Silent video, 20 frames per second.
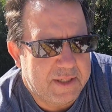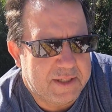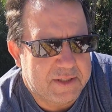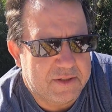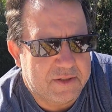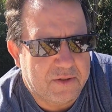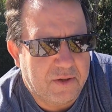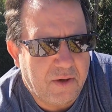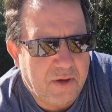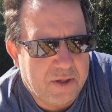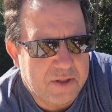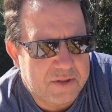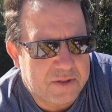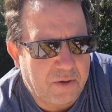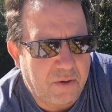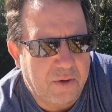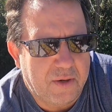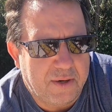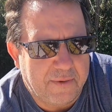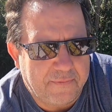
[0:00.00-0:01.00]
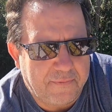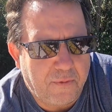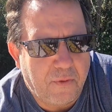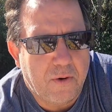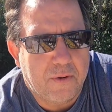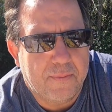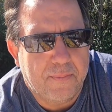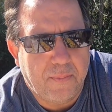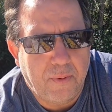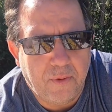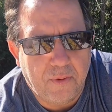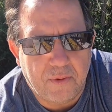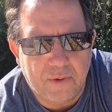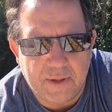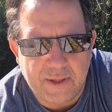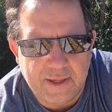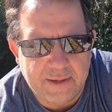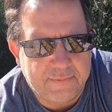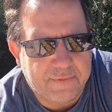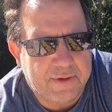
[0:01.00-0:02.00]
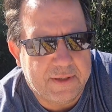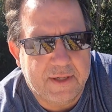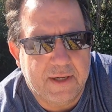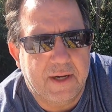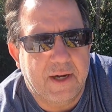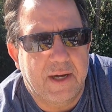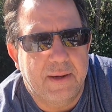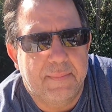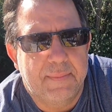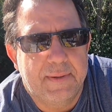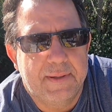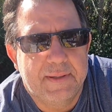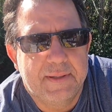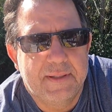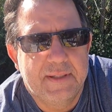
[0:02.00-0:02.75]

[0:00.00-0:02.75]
It starts on the 4th pull every time.